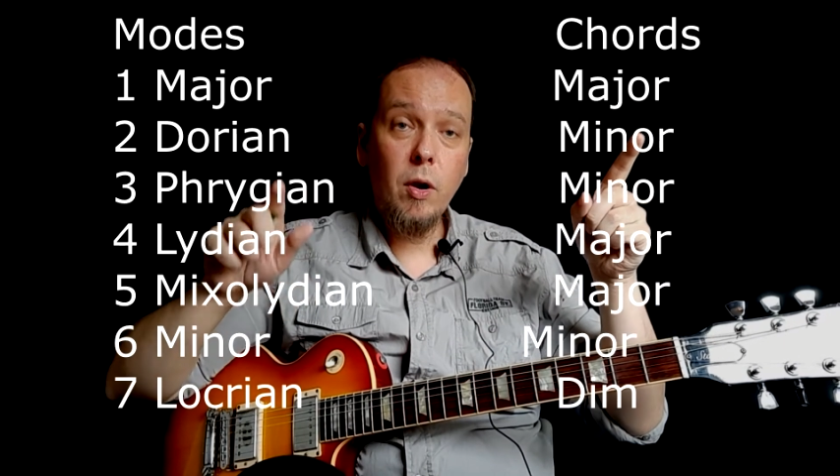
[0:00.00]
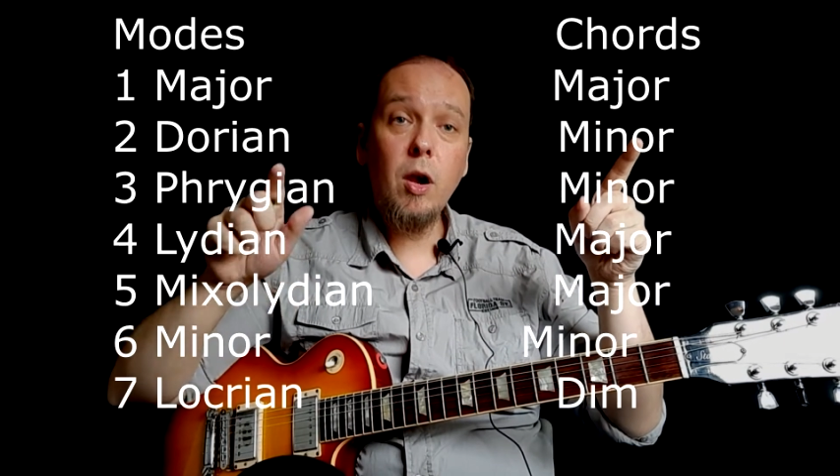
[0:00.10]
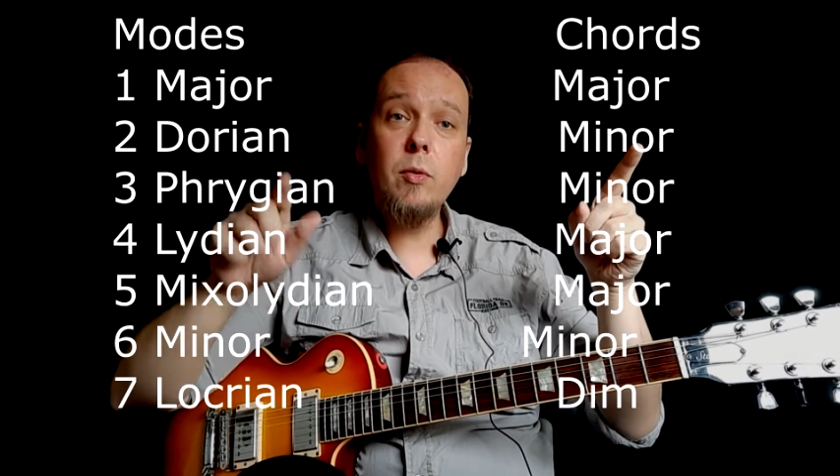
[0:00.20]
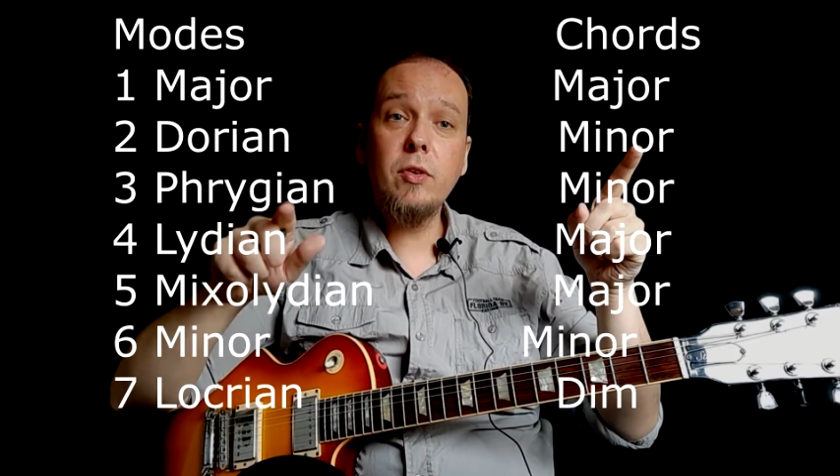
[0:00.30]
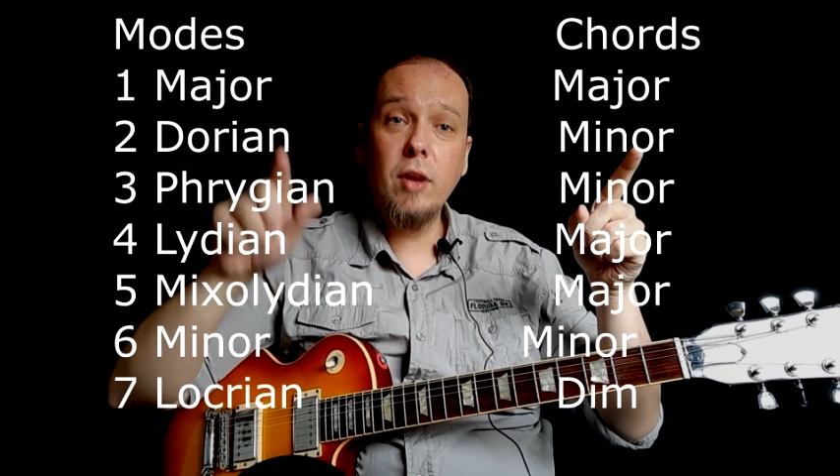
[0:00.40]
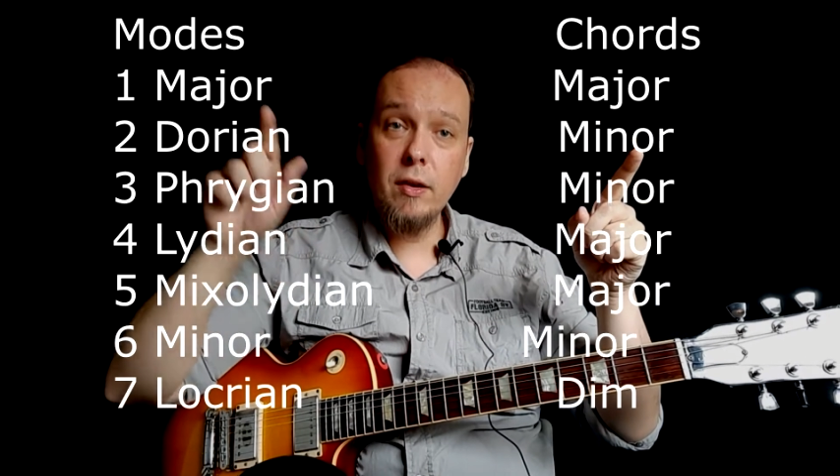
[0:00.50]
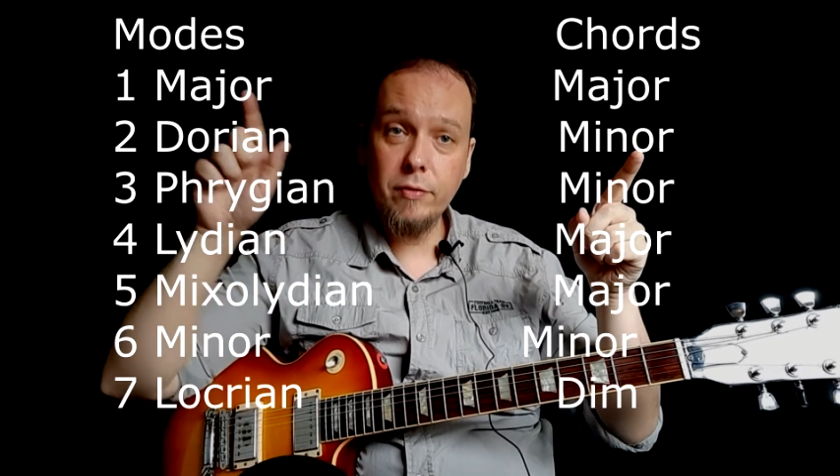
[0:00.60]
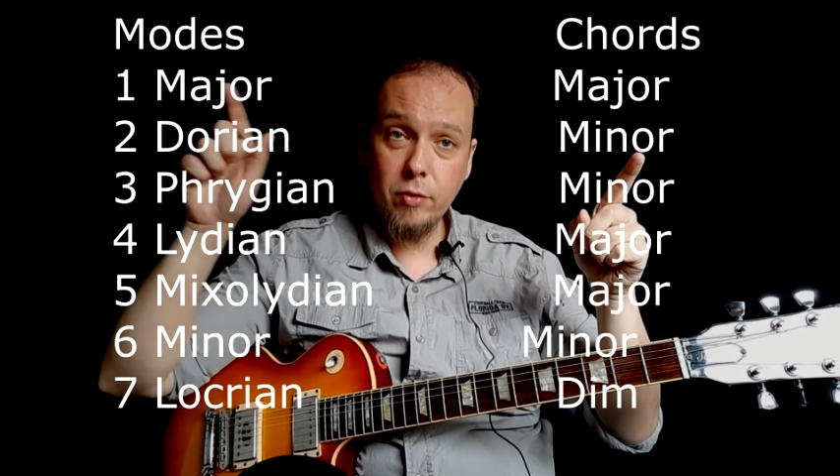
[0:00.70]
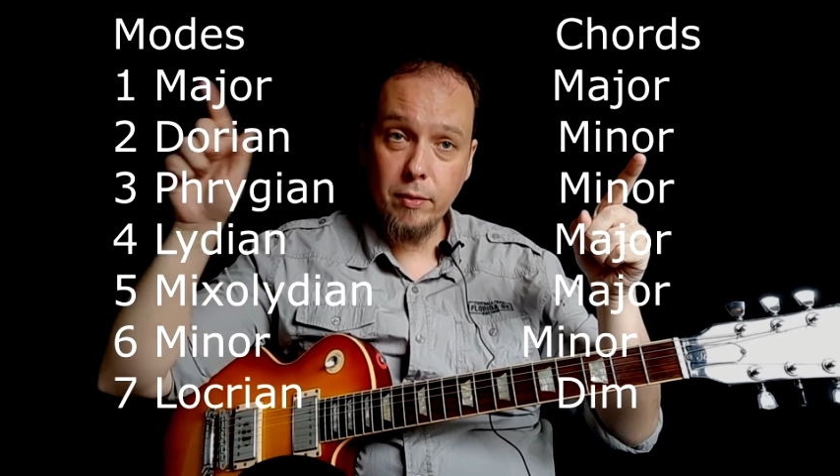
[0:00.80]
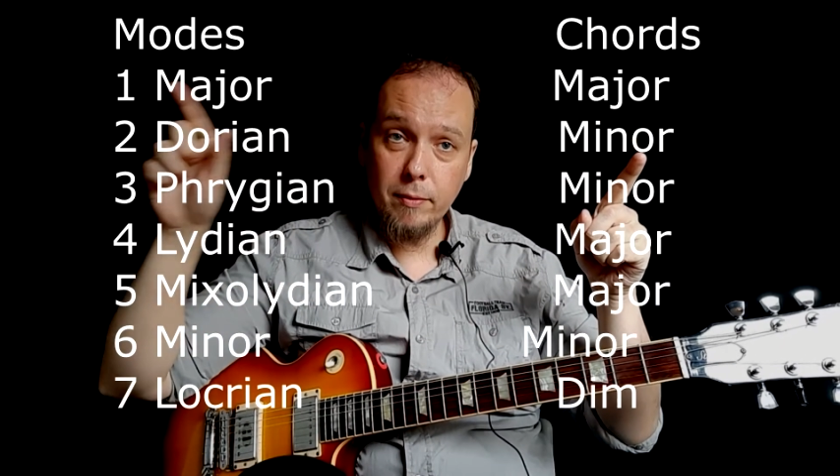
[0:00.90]
always have
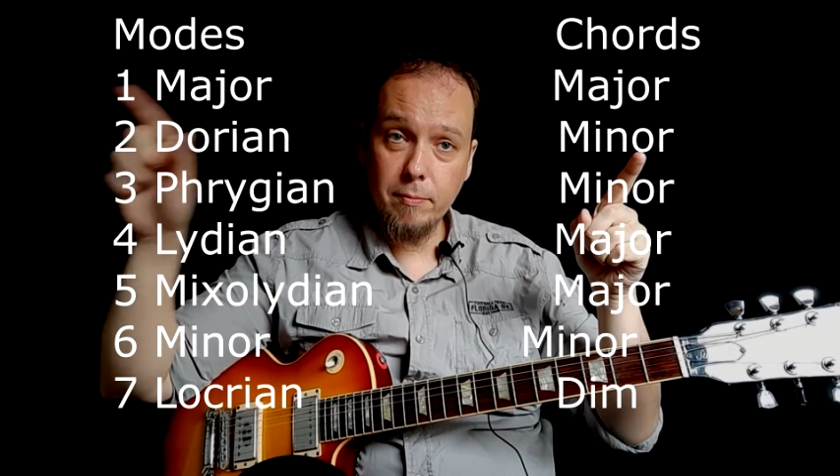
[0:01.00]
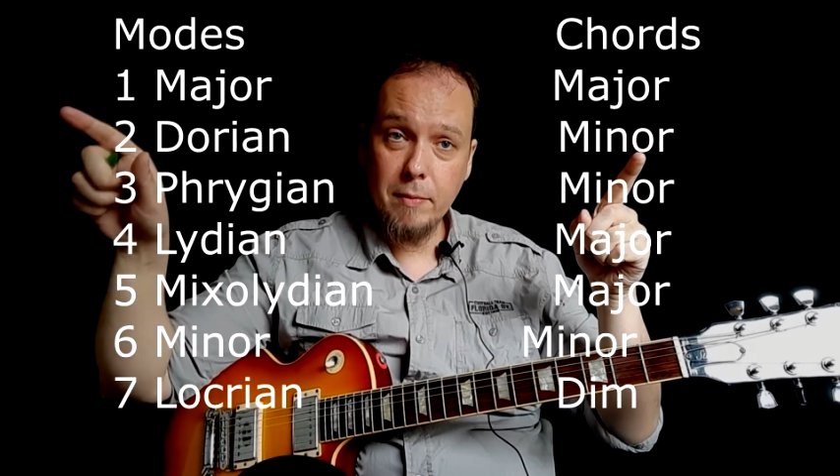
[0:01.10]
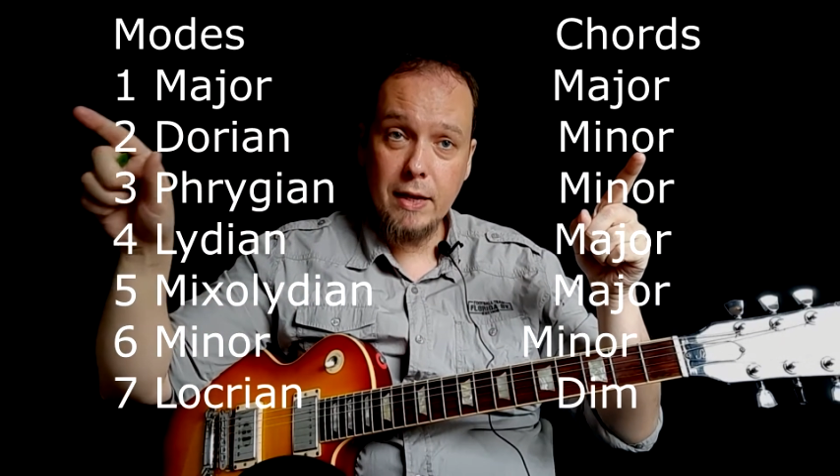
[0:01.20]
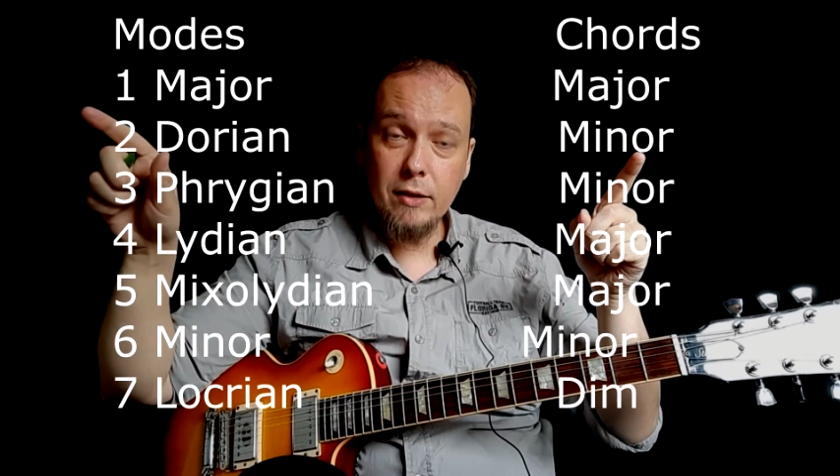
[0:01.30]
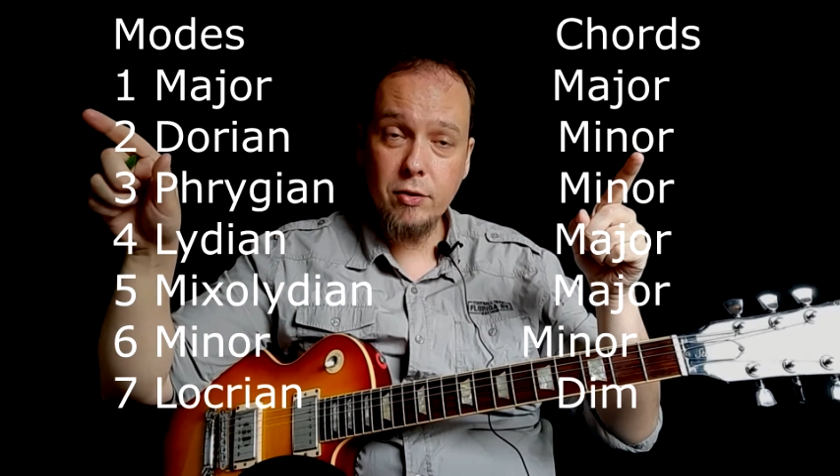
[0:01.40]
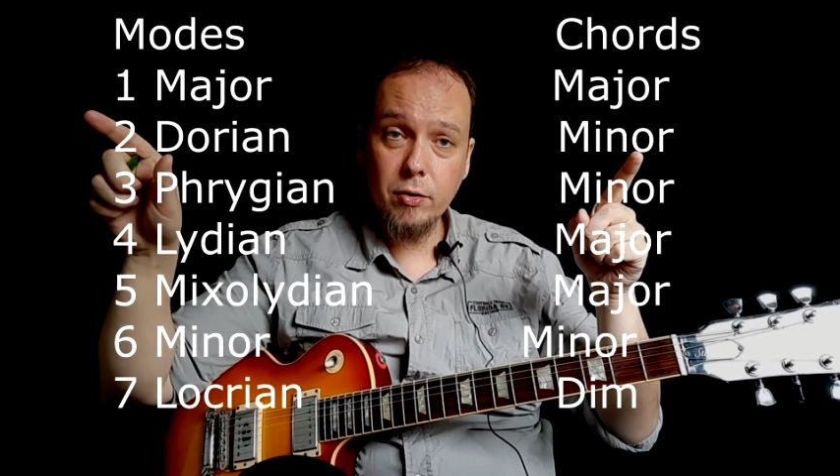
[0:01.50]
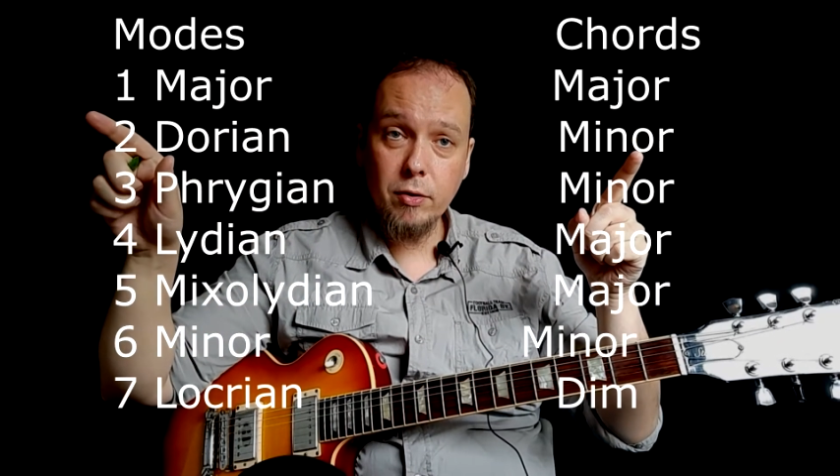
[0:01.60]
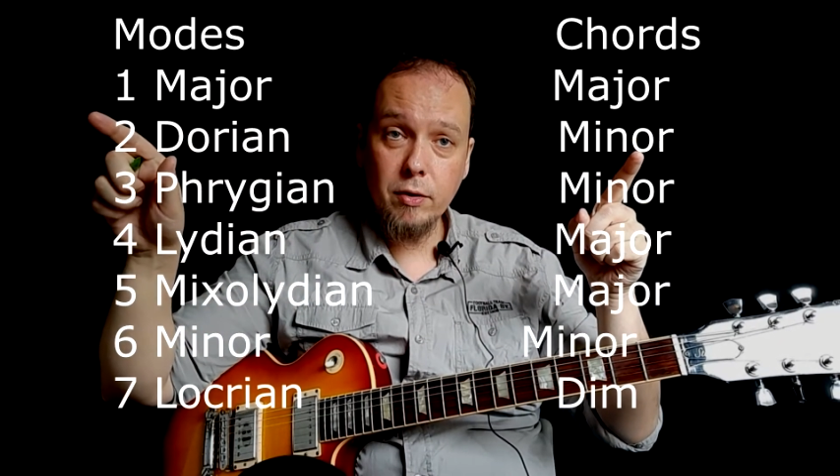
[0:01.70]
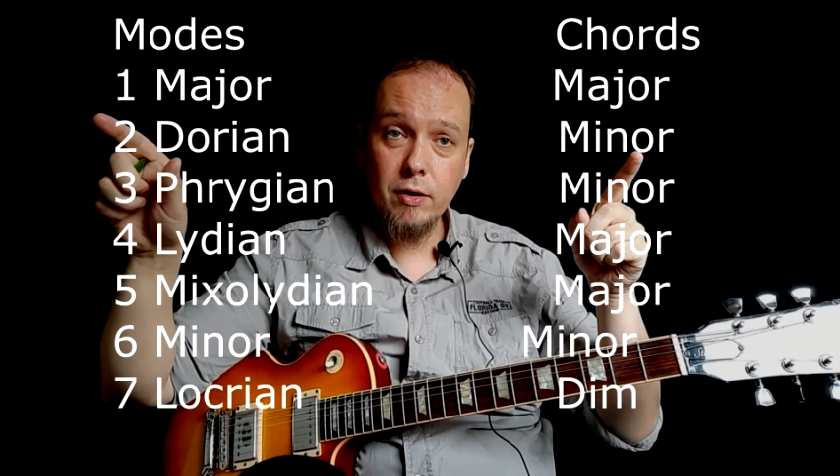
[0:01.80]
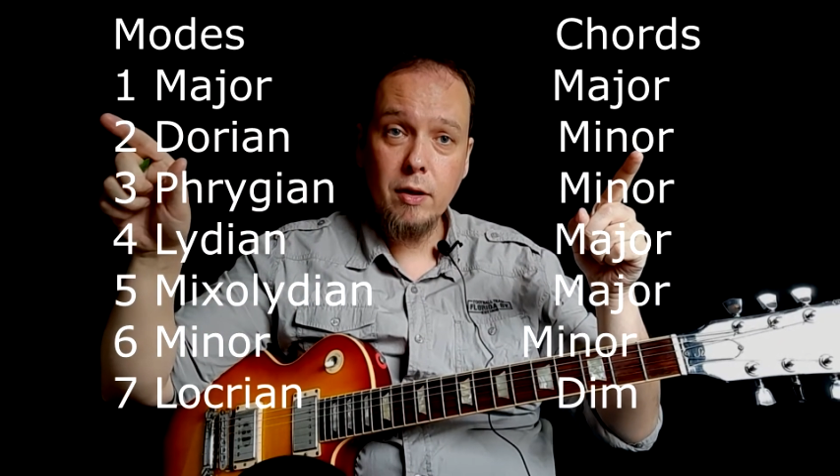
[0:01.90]
your major